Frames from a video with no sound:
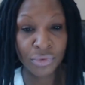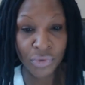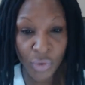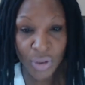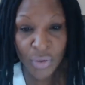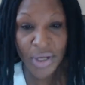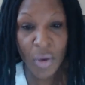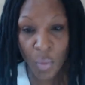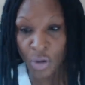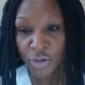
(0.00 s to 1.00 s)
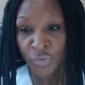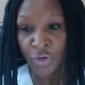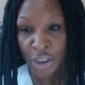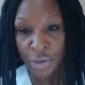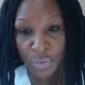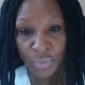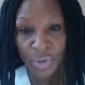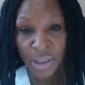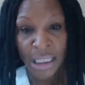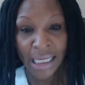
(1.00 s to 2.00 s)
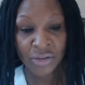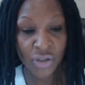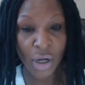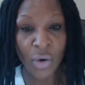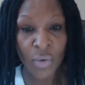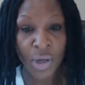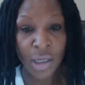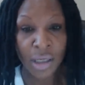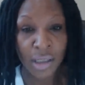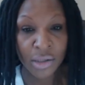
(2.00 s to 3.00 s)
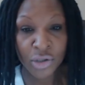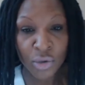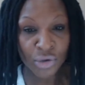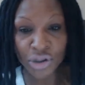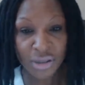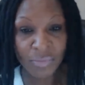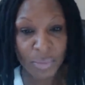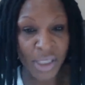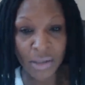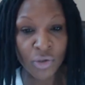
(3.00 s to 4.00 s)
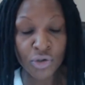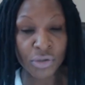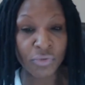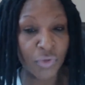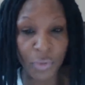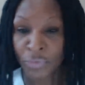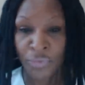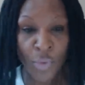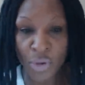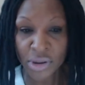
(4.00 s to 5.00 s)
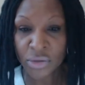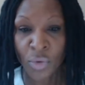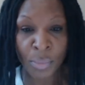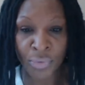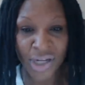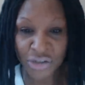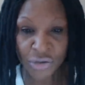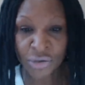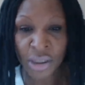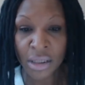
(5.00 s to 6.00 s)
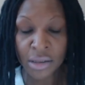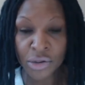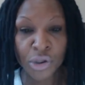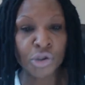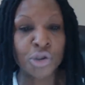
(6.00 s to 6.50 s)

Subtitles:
Your lawyer works for you. And so you shouldn't feel forced or pressured to